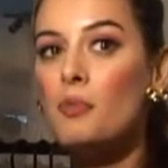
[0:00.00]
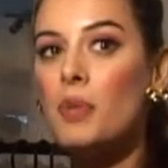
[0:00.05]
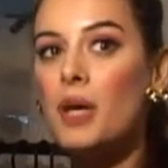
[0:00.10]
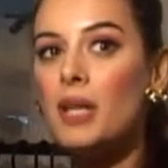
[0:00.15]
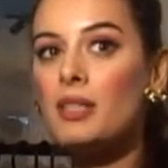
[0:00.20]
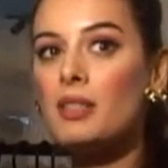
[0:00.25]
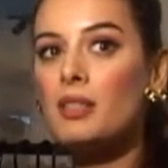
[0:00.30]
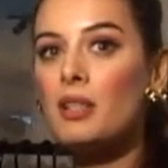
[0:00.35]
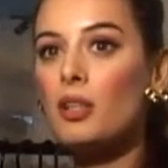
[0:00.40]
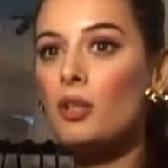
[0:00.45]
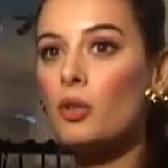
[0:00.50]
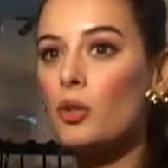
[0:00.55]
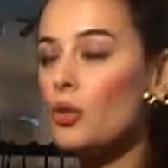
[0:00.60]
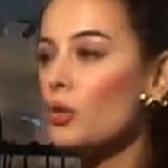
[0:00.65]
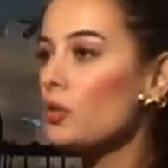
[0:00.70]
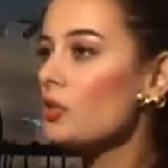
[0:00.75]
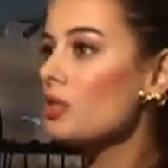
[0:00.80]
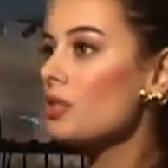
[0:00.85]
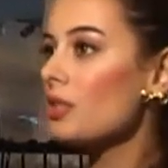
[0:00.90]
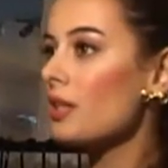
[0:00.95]
but the
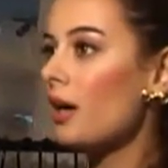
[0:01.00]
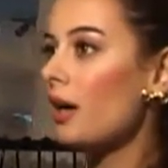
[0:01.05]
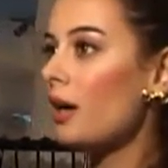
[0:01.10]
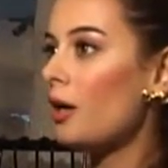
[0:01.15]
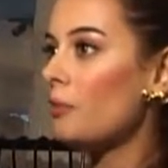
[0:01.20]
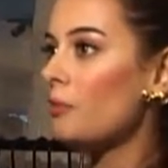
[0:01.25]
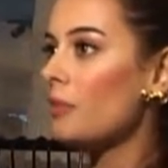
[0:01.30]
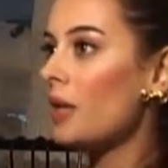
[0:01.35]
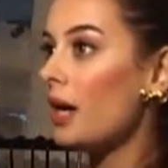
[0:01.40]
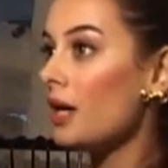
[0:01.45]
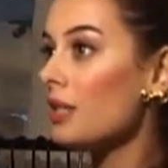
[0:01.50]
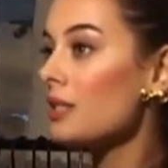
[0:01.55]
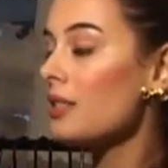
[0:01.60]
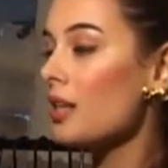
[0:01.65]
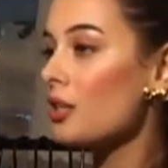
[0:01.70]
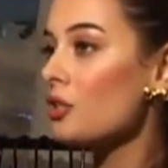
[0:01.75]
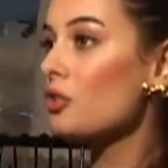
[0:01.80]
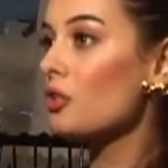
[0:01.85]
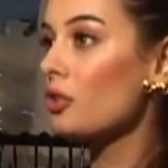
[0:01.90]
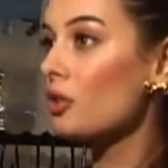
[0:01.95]
clothes um, are
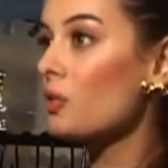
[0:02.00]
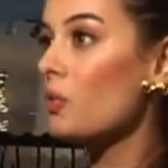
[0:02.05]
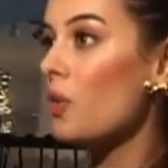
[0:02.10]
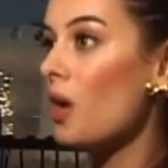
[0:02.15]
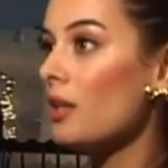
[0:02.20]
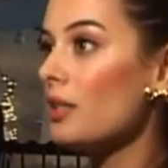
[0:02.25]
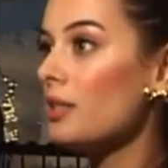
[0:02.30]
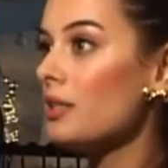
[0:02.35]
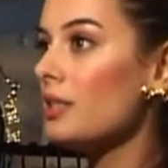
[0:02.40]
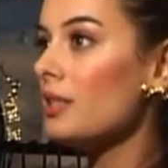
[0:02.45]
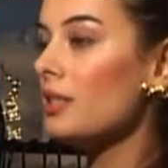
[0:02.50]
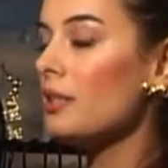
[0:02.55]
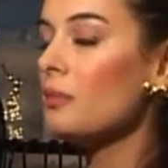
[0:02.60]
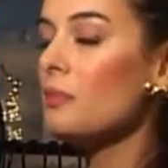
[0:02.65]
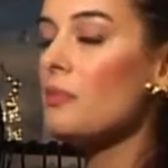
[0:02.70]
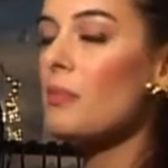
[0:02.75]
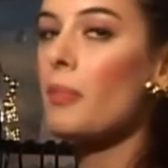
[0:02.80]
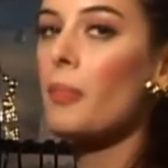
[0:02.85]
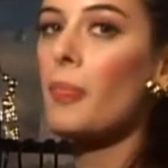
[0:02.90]
such good quality.